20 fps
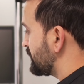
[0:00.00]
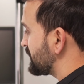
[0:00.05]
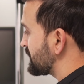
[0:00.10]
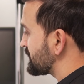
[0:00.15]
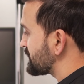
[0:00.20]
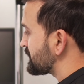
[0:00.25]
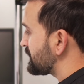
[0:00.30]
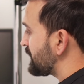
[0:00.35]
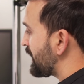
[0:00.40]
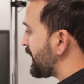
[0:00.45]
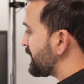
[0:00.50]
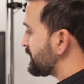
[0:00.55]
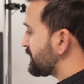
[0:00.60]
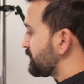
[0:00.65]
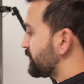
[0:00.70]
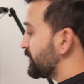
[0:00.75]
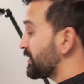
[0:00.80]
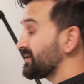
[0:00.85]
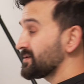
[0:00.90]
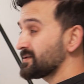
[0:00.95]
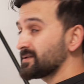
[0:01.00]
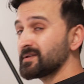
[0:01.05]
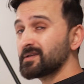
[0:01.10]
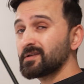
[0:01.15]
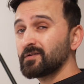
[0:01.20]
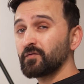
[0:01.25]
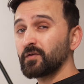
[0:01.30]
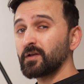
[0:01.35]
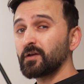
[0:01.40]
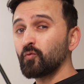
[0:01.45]
the slider because this
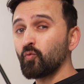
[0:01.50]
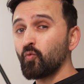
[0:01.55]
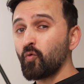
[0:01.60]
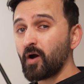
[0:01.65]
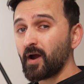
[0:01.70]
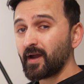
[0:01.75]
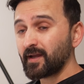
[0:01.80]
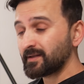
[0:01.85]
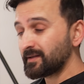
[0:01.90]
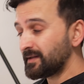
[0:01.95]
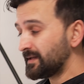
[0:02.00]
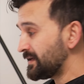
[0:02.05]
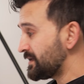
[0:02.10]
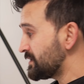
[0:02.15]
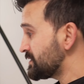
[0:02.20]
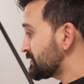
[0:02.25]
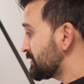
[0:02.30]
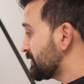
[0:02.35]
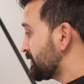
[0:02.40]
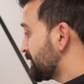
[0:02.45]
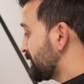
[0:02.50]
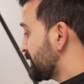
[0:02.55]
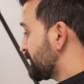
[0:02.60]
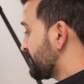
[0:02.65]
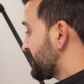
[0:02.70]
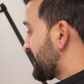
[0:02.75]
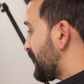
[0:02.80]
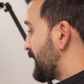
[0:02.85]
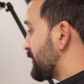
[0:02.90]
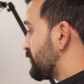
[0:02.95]
is very wide lens.
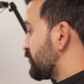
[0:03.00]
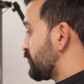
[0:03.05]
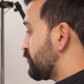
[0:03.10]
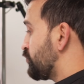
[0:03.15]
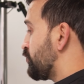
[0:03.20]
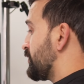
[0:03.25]
I don't